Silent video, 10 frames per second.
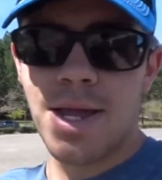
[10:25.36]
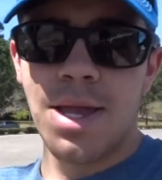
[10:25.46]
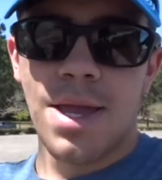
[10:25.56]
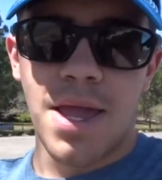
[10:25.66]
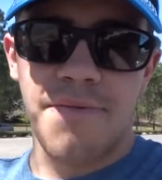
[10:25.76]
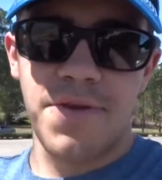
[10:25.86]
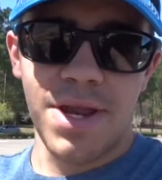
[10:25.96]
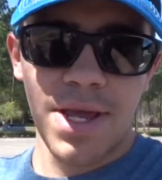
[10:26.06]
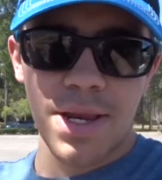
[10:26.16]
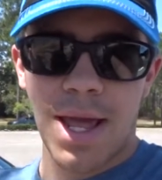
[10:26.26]
it. If you
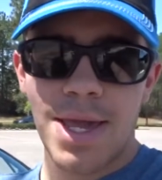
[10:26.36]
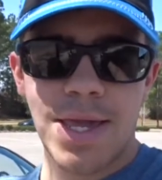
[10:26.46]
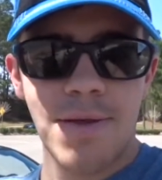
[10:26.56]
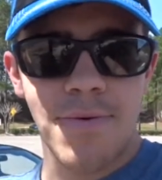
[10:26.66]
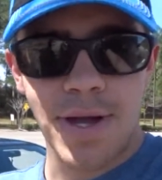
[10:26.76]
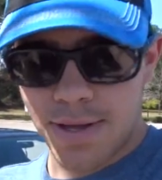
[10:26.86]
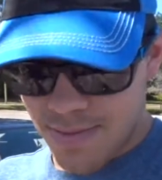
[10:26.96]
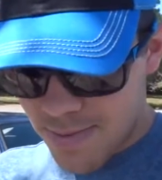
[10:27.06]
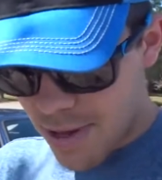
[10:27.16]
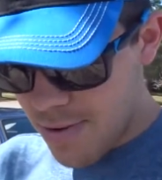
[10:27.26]
didn't like it, well,
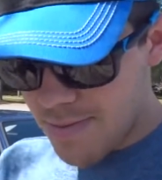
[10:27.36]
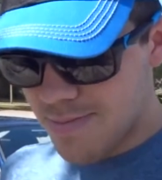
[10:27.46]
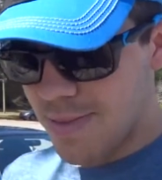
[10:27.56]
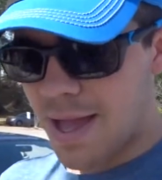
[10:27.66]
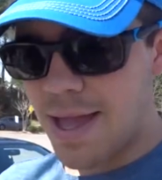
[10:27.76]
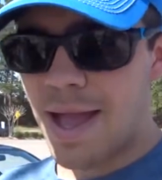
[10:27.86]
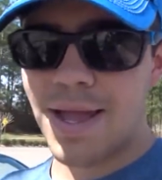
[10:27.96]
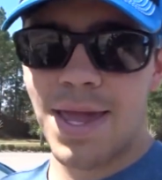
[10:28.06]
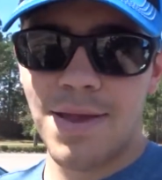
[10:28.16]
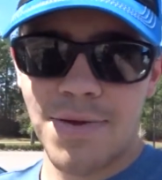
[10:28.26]
I
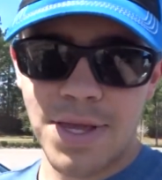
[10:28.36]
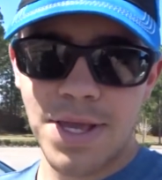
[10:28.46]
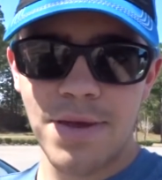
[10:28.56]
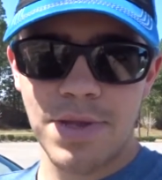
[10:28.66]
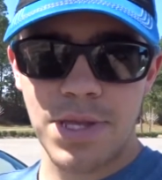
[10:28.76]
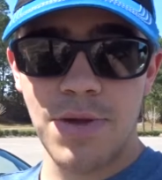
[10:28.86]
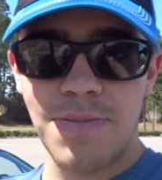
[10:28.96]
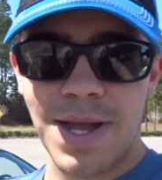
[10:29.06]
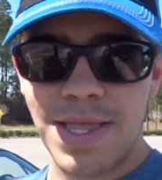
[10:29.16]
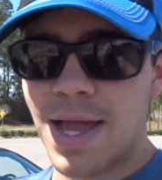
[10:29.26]
can't really tell you what to do
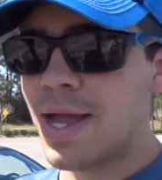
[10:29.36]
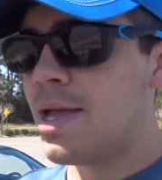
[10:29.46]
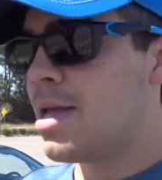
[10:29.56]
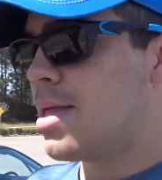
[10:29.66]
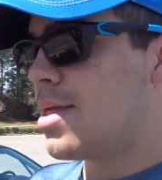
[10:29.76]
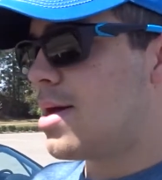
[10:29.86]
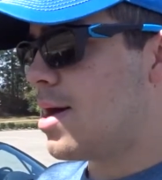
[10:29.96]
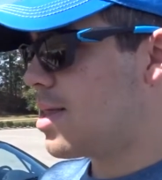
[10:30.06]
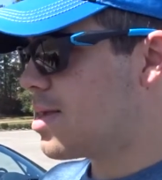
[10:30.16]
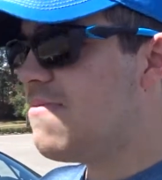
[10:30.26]
about that.
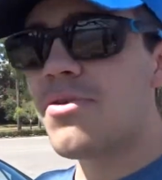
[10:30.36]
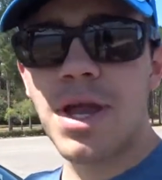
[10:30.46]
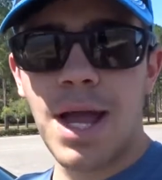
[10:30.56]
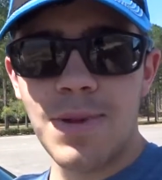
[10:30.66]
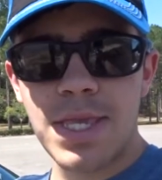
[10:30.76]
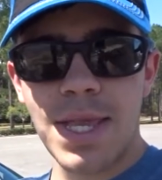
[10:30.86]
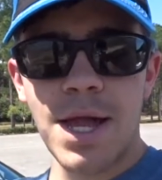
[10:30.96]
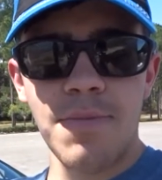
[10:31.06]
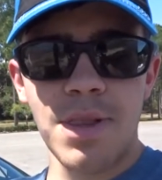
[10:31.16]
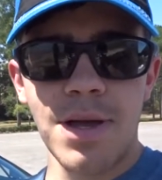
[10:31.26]
Leave your comments
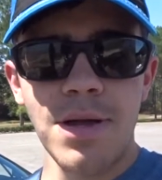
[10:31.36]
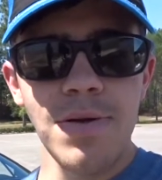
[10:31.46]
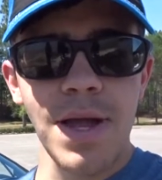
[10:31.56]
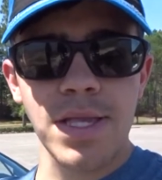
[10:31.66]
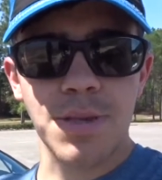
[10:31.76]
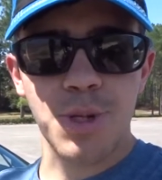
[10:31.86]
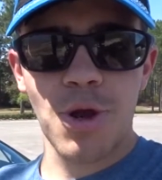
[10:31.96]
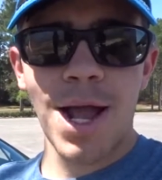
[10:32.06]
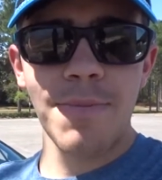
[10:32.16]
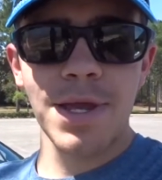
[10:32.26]
down below and
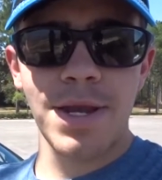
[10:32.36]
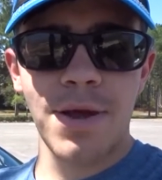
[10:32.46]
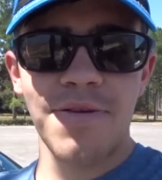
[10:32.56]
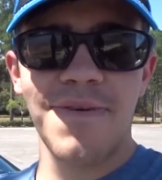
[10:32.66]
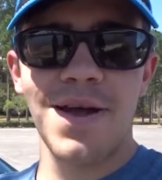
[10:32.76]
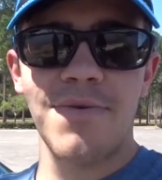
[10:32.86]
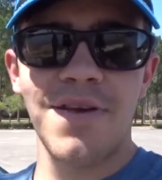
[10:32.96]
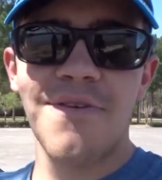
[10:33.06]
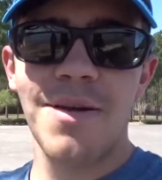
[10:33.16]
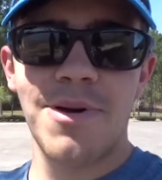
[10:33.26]
subscribe to get notified
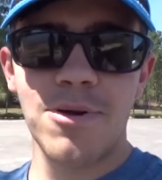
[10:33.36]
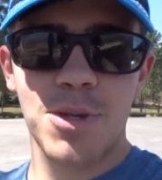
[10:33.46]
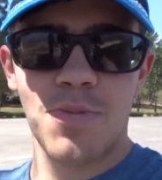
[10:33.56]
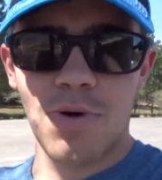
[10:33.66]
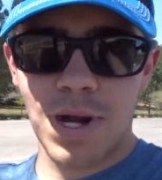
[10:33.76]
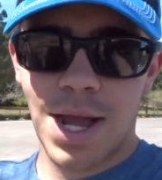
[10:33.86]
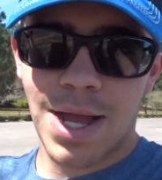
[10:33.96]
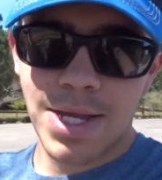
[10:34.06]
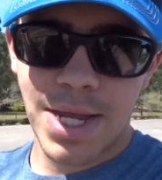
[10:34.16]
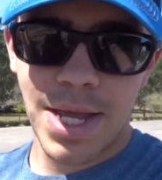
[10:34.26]
whenever I post more
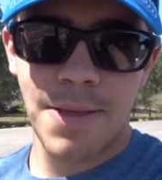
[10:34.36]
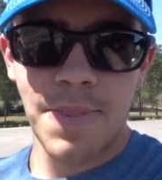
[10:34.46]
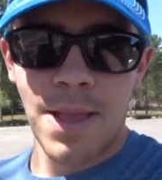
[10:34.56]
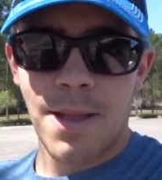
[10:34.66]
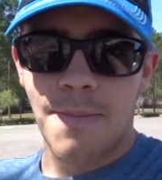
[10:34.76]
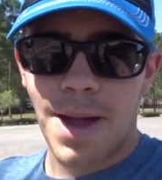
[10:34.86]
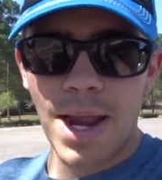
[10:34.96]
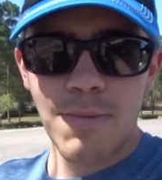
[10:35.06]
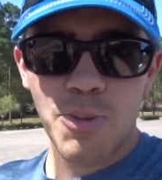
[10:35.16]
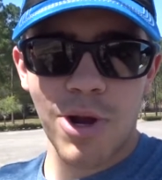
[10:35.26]
content. My
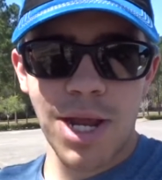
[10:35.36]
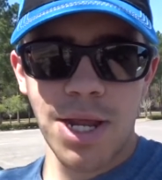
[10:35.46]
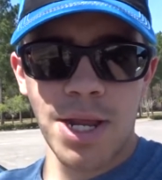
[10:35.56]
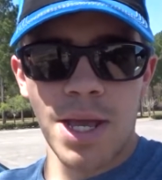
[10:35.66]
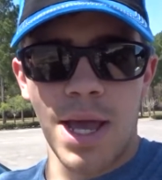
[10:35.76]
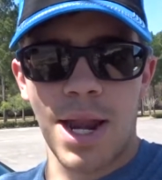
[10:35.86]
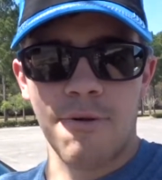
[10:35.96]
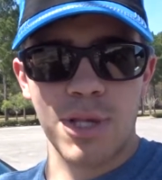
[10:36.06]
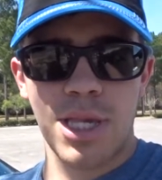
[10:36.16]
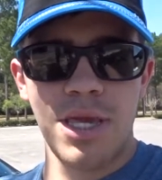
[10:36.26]
name's Brandon, and I
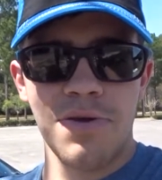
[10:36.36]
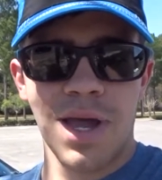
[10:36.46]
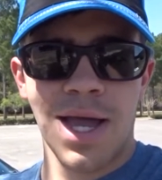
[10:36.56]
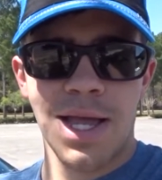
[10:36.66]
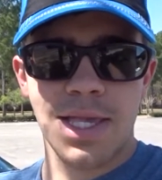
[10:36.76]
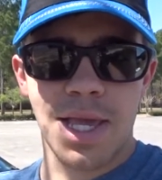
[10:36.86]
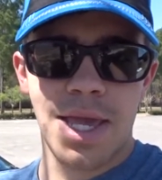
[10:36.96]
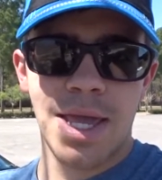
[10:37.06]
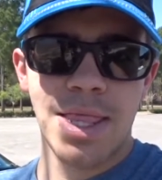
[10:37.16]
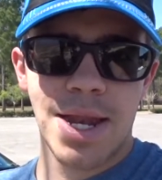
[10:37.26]
will see you guys
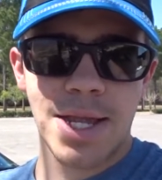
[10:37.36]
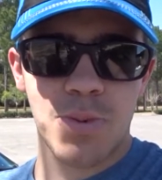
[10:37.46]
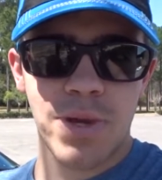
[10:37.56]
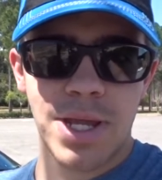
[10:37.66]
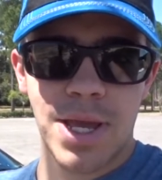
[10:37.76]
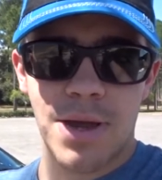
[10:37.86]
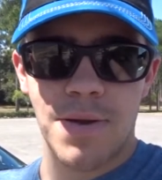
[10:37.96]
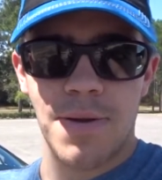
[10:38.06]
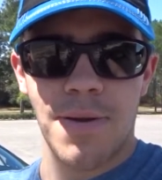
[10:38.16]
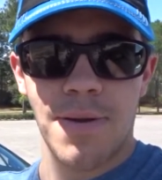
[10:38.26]
in the next
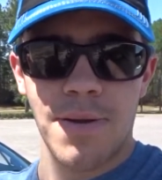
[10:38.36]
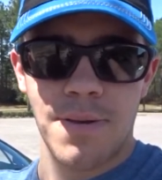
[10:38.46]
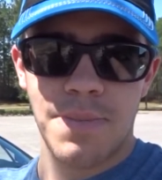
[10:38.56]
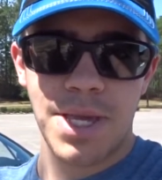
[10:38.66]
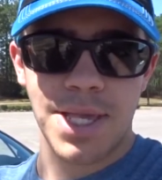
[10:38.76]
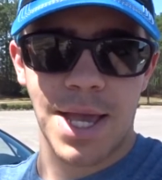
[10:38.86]
video. Peace